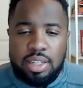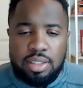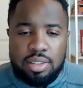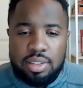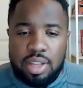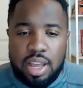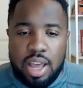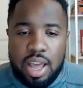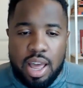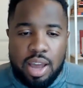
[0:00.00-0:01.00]
And
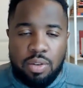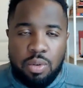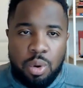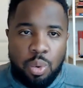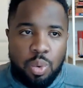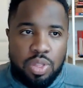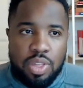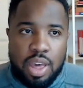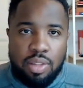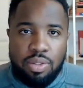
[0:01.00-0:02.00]
I don't know what
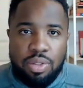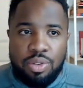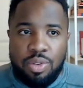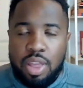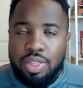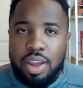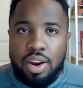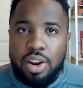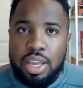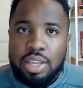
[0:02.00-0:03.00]
that thread
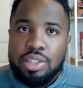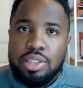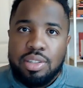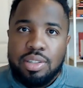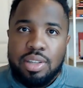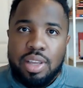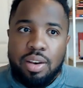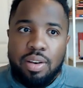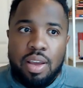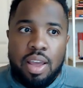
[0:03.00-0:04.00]
there is, and